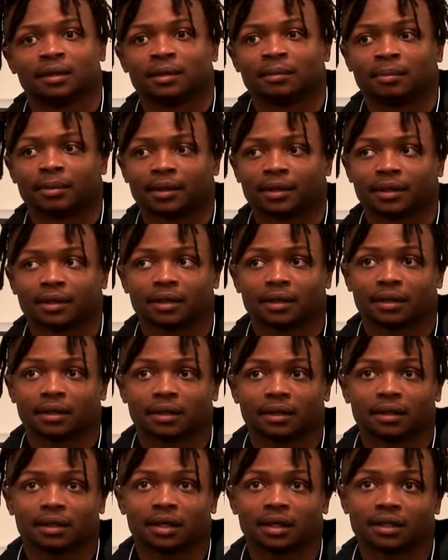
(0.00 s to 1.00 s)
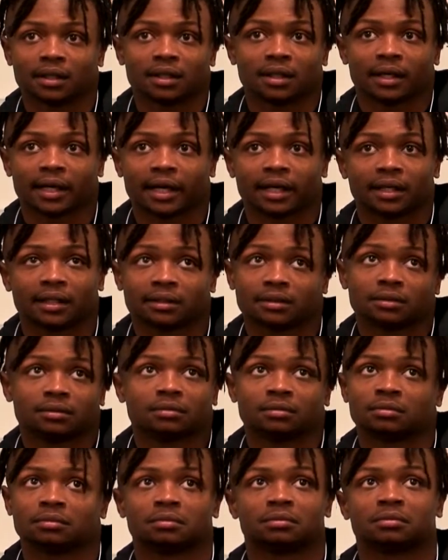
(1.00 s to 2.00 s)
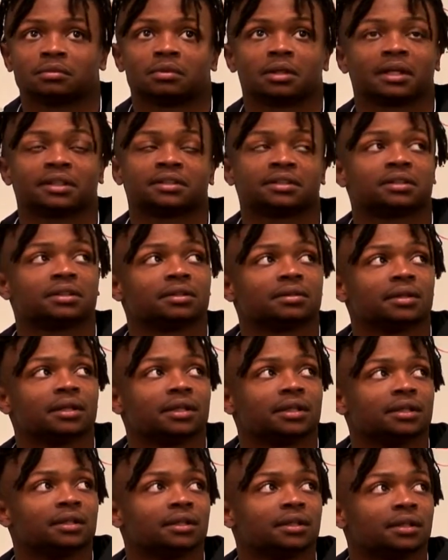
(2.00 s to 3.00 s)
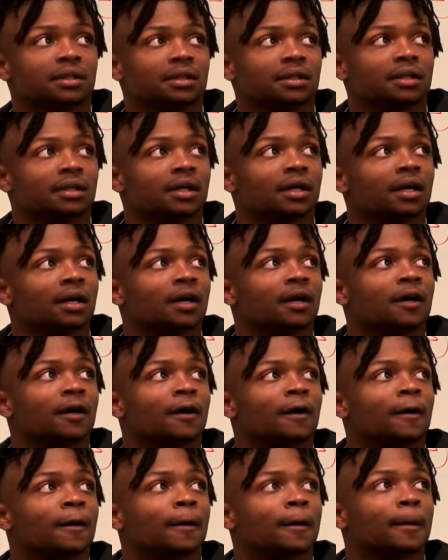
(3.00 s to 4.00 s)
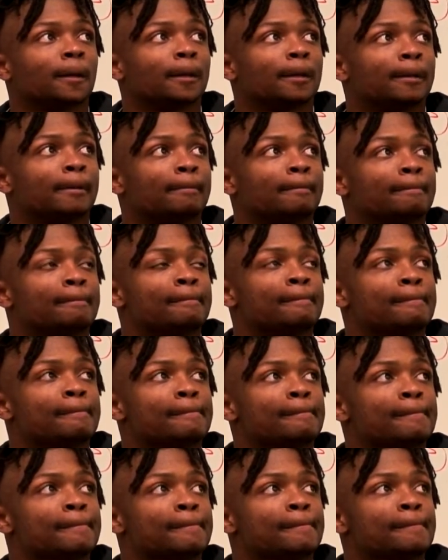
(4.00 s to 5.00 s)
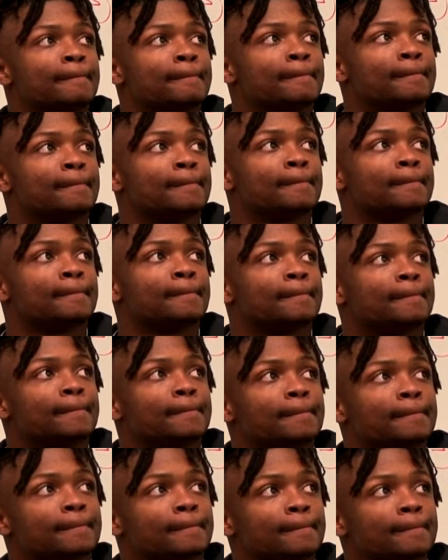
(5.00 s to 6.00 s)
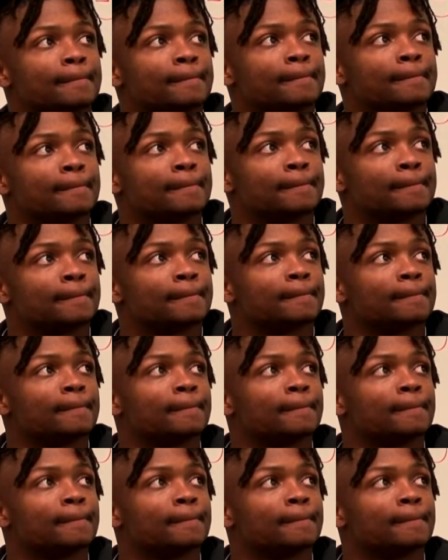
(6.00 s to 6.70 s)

But other than that, that's it, really. Just this loss doesn't dampen kind of the season that you guys have had, though, does it?